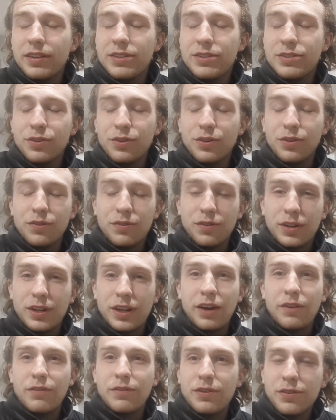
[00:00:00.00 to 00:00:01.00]
sort of
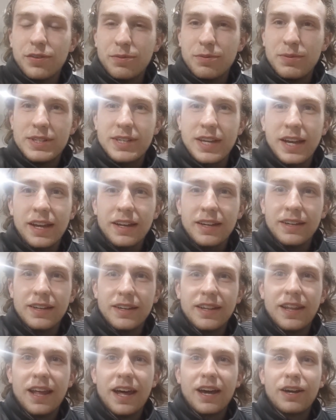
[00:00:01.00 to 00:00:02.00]
recovered from the tail
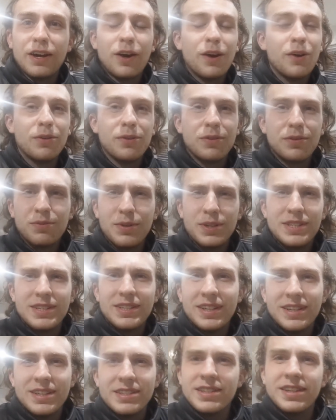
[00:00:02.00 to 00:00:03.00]
end of that cold,
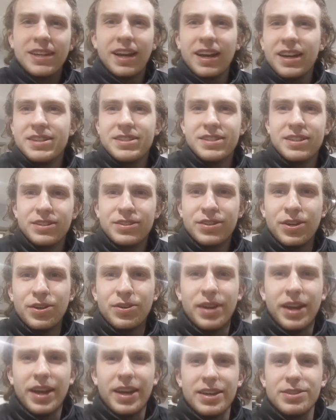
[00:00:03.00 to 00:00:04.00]
which literally lasted
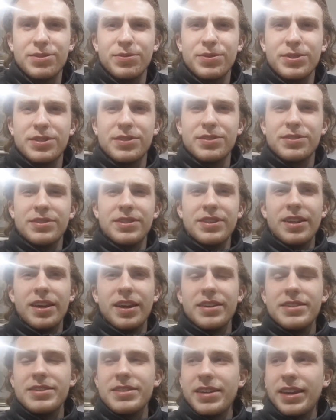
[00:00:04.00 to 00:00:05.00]
2 days, which is
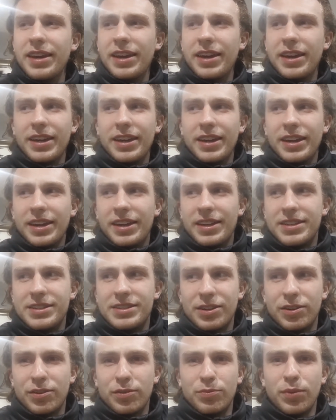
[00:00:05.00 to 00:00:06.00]
nuts
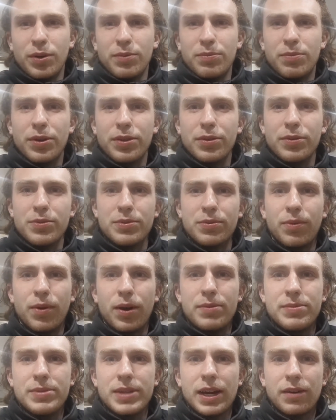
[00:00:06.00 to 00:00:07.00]
considering my brother was
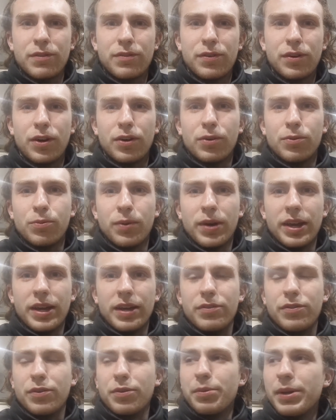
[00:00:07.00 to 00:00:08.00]
wiped out for a whole
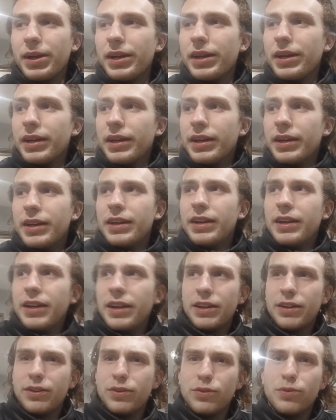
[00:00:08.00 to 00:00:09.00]
week from it,
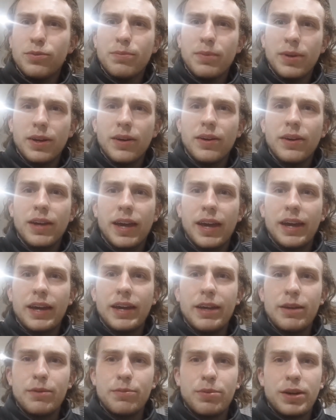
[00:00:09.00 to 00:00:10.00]
and normally I get
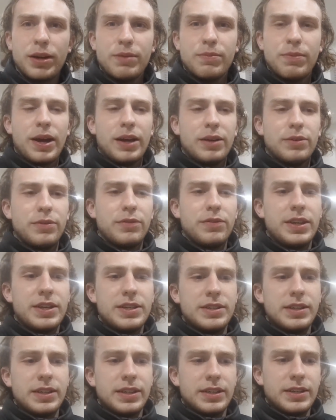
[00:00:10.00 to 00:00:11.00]
hit pretty bad with
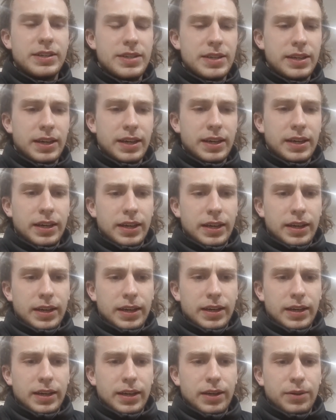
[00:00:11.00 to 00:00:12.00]
these things.
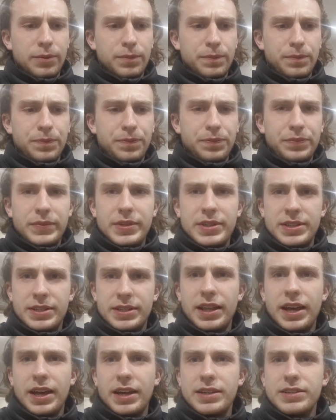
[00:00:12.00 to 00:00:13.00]

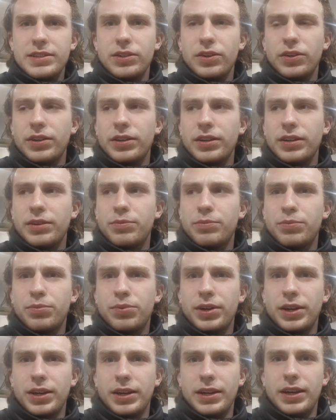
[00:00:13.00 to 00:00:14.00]
So that's like
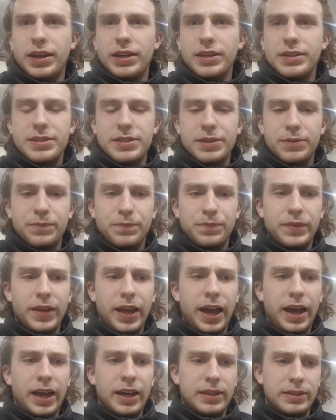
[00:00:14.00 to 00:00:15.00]
pretty nuts.
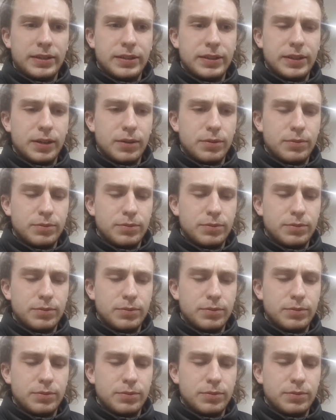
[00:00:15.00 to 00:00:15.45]
And